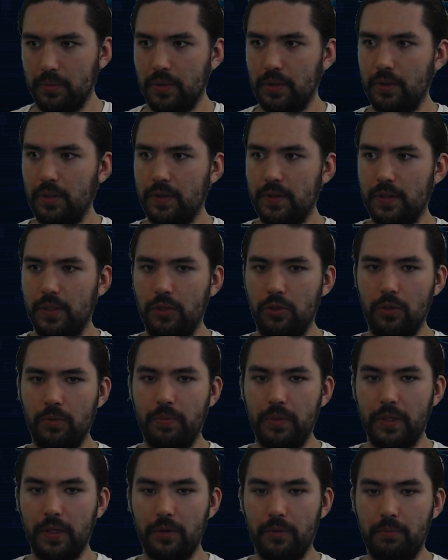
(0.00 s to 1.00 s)
queue up
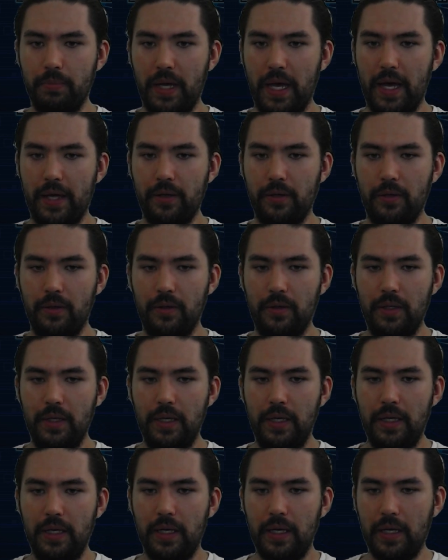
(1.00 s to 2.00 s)
another battle,
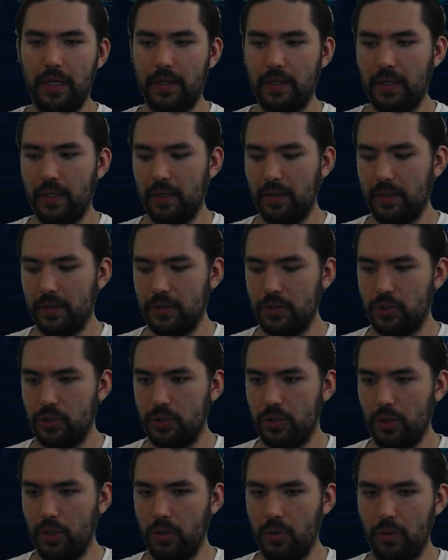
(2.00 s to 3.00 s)
and then let's
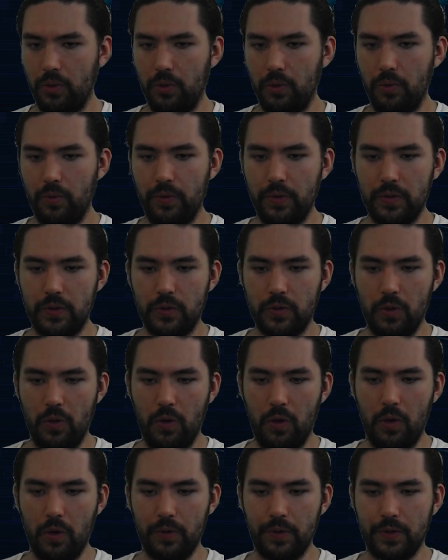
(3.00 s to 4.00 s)
show the
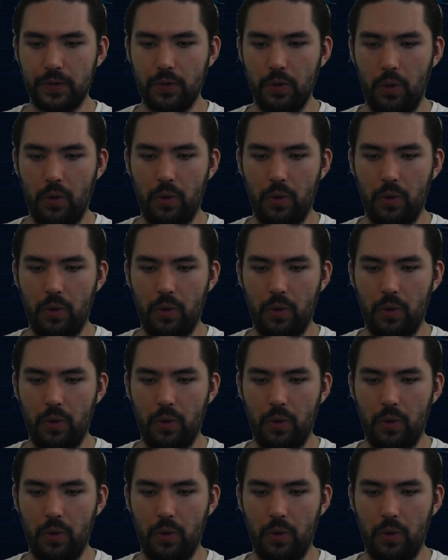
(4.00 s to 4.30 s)
score. Score